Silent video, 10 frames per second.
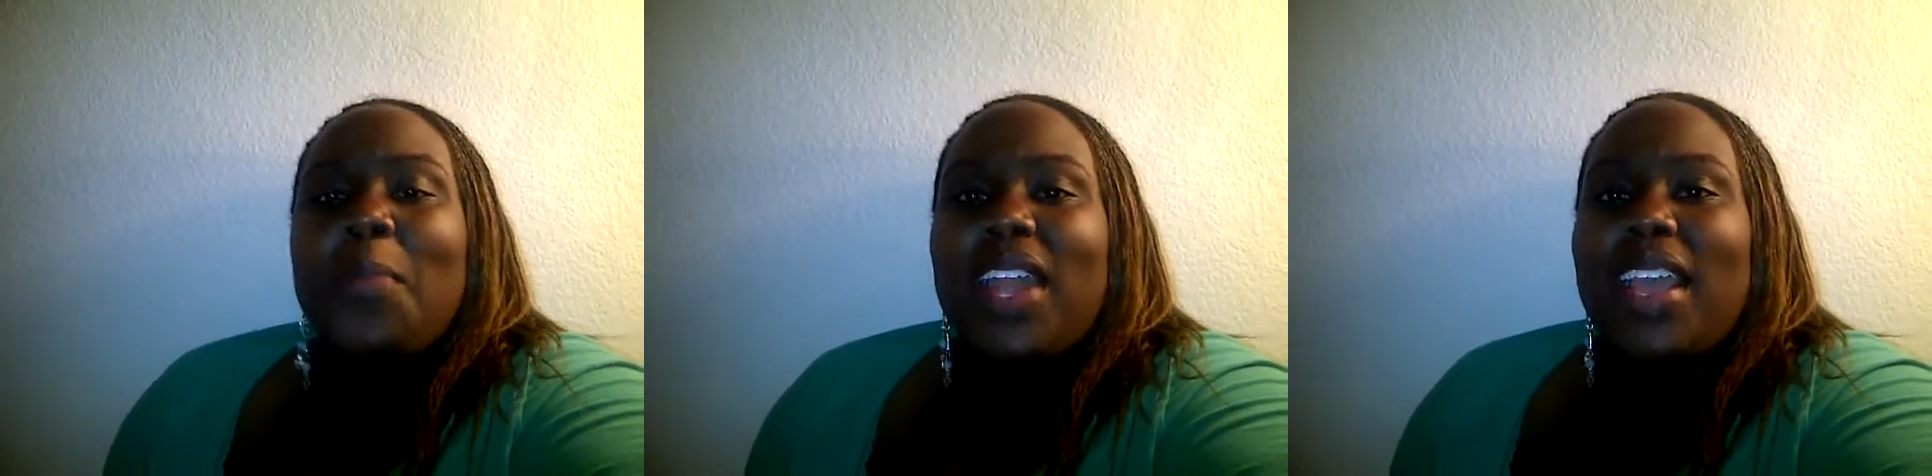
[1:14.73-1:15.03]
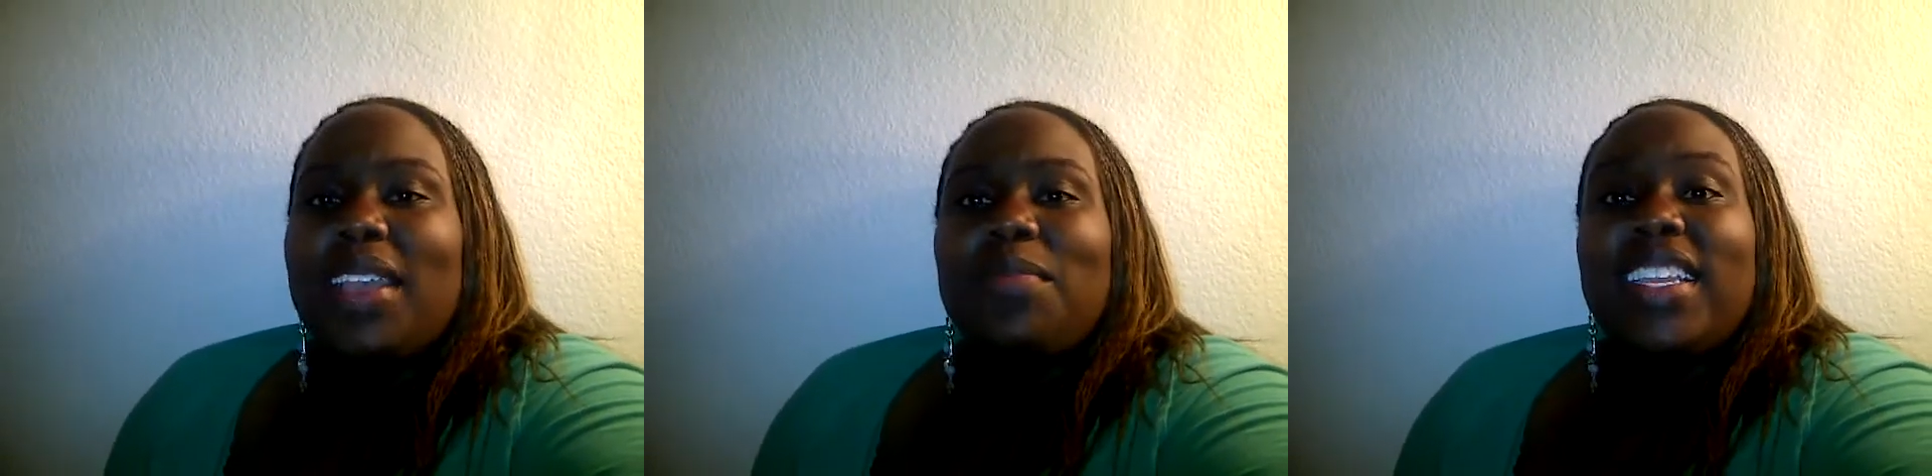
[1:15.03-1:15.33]
But
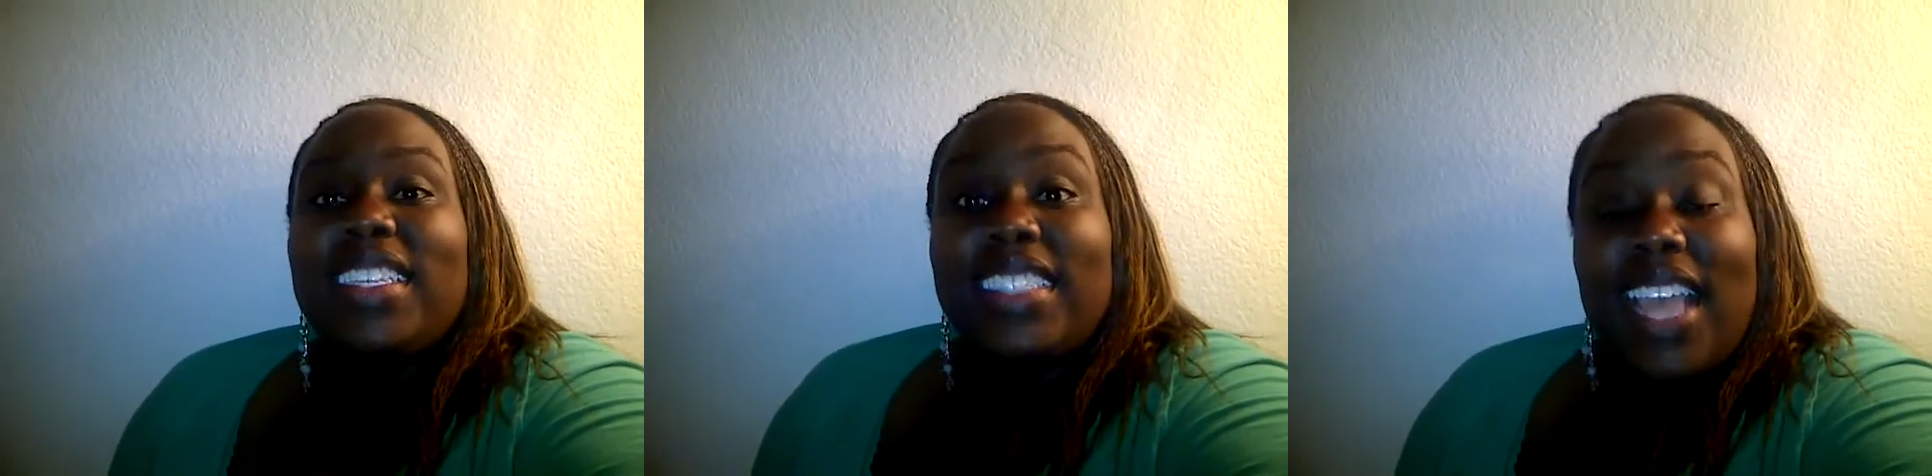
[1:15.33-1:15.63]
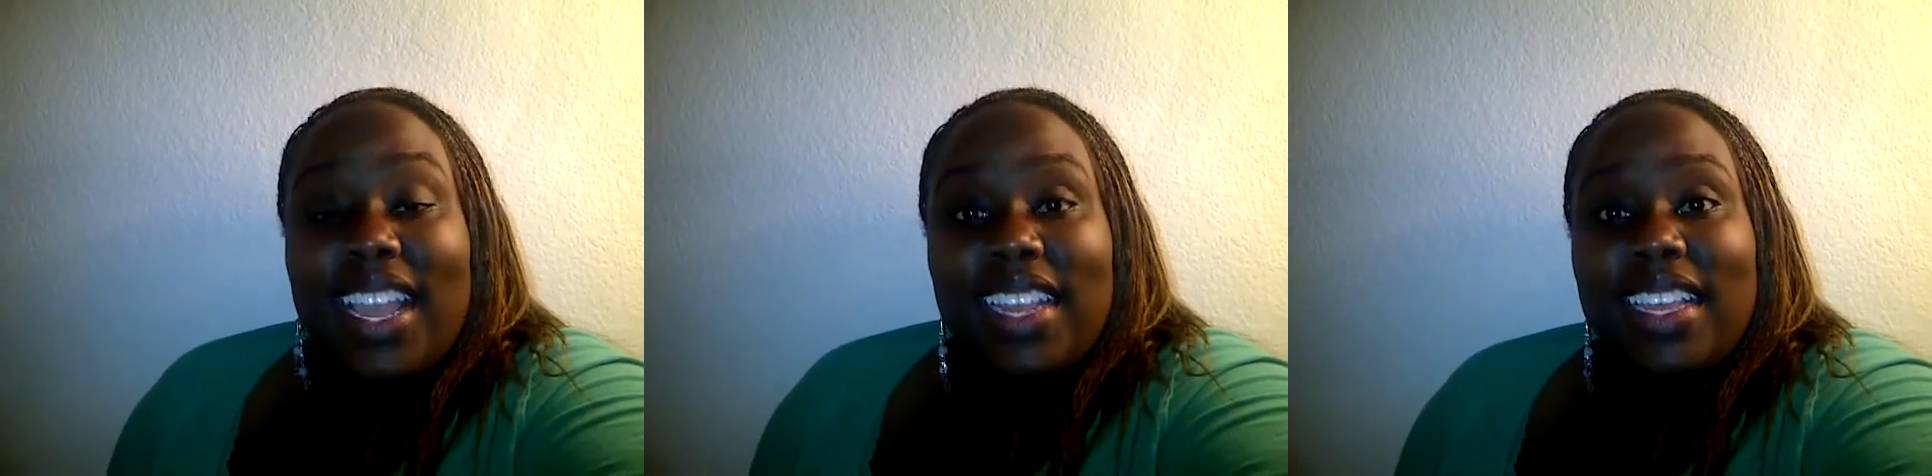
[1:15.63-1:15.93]
I am
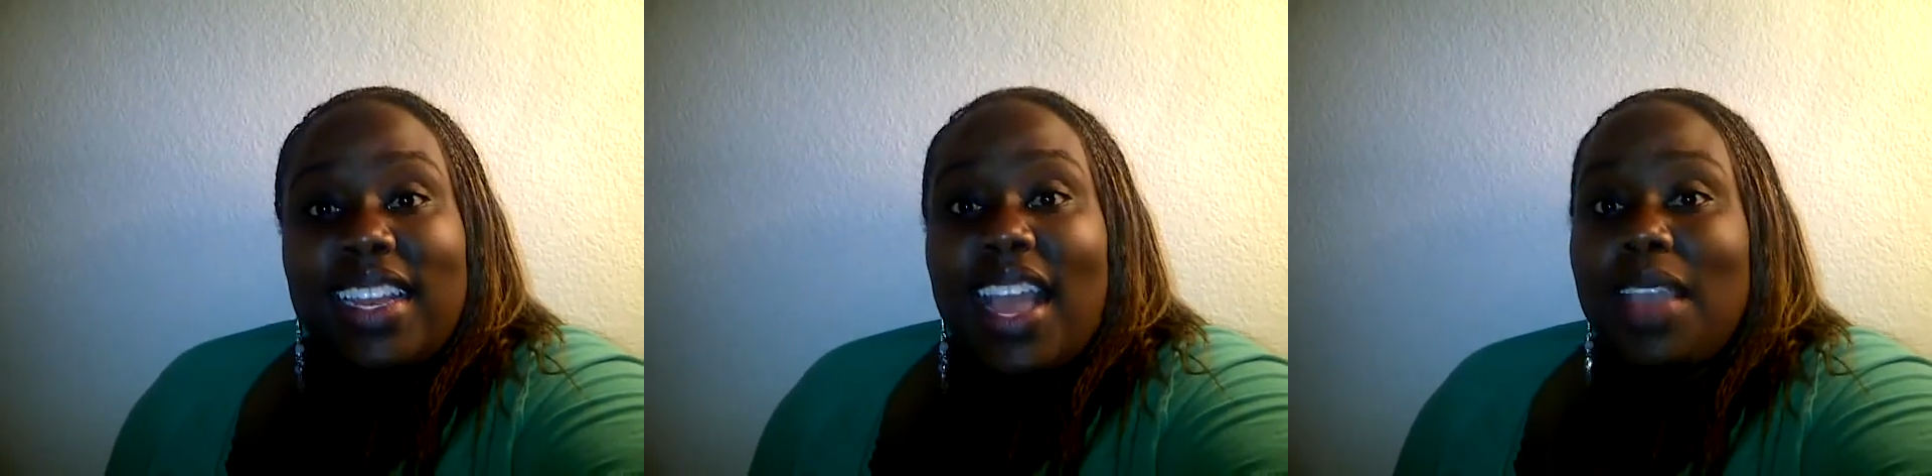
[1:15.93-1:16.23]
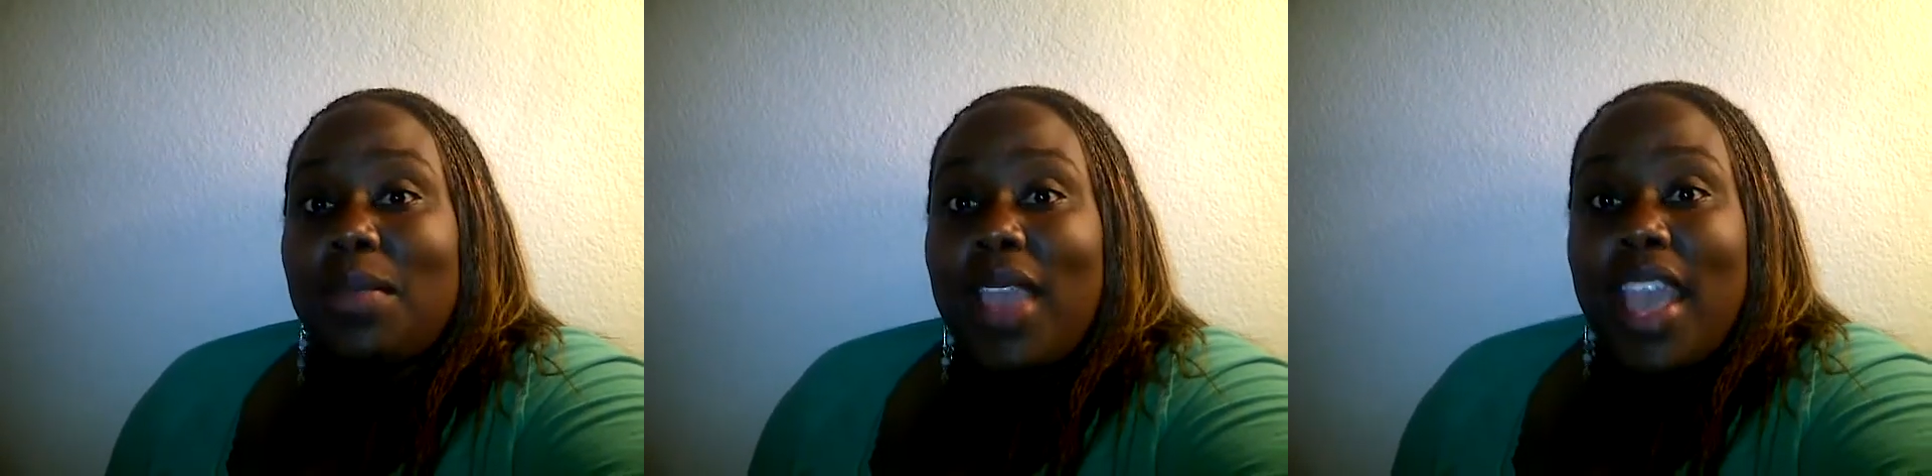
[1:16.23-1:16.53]
excited,
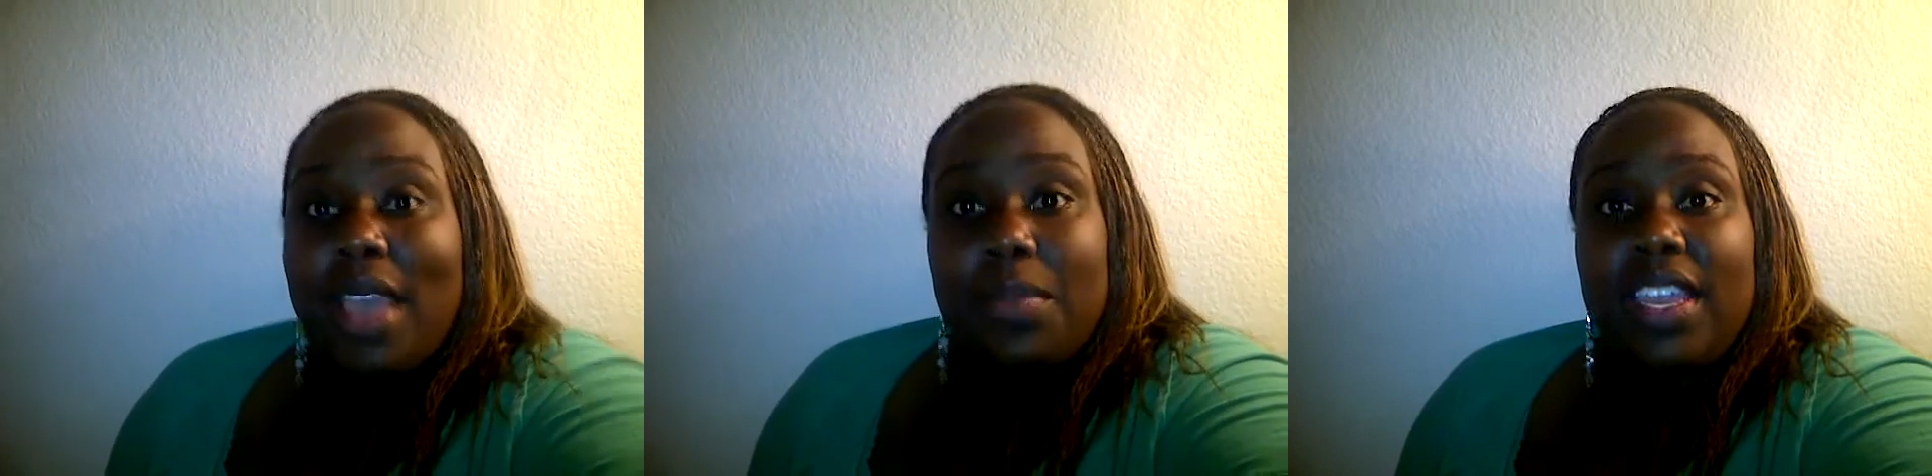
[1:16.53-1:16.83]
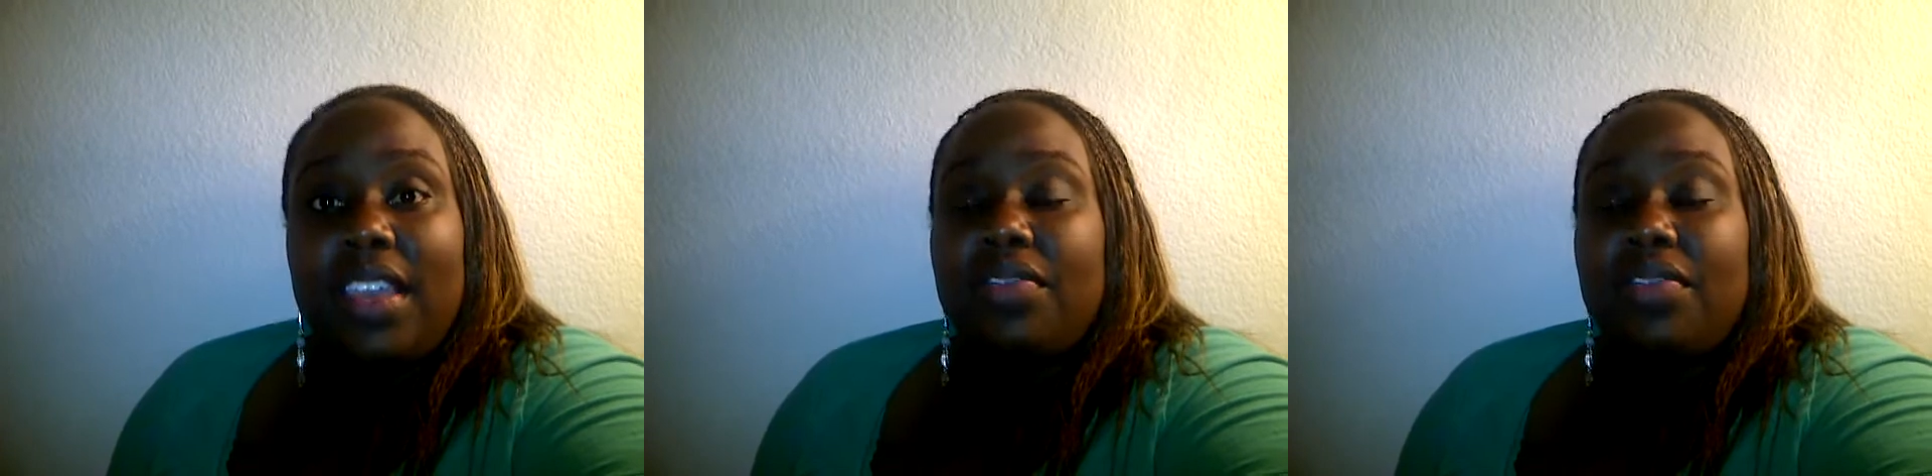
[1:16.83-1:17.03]
I am happy,